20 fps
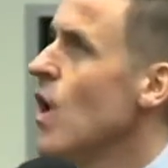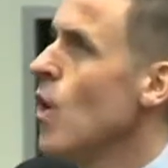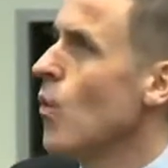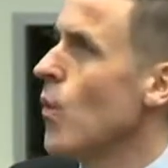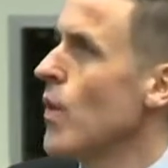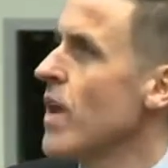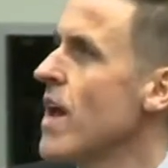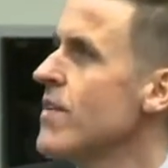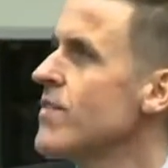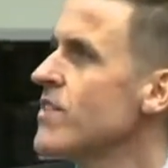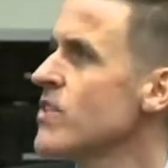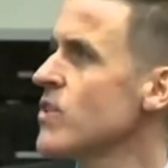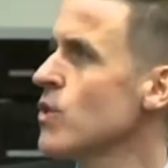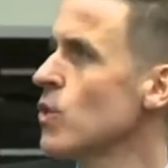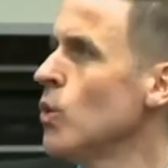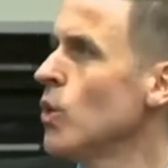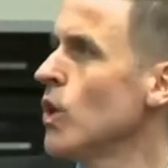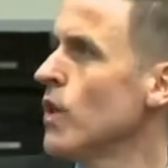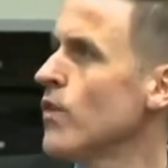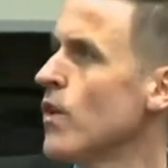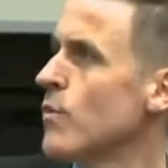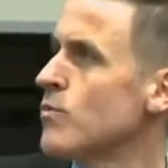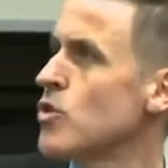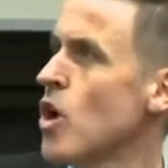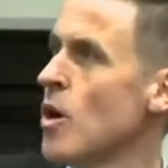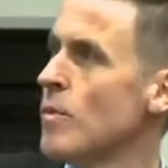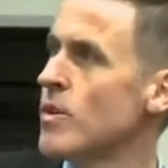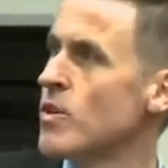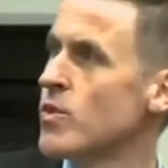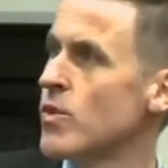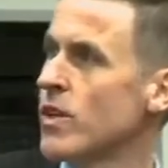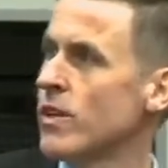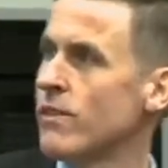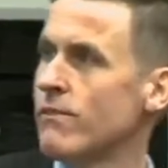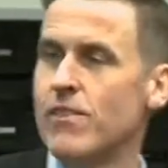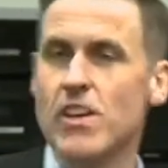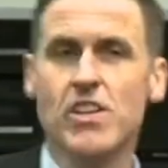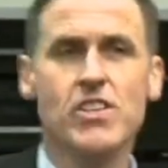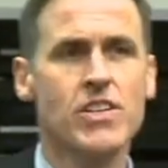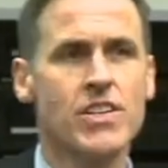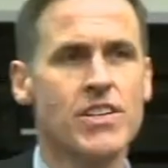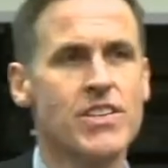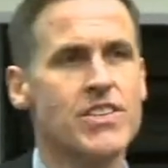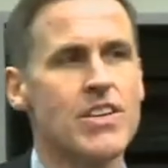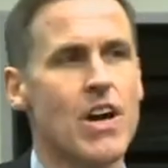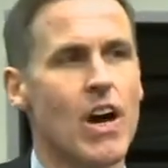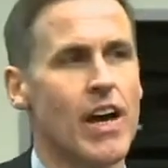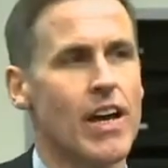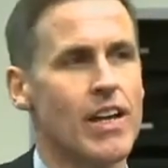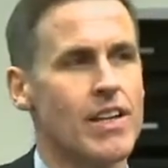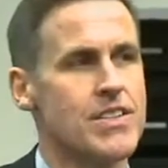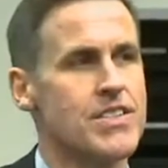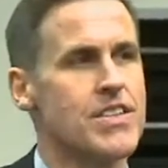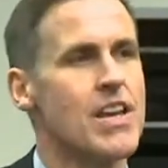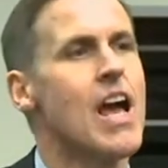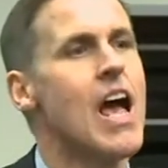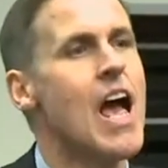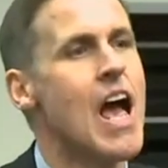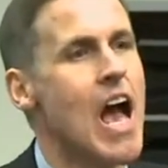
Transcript: We have a School of Optometry and Vision Science,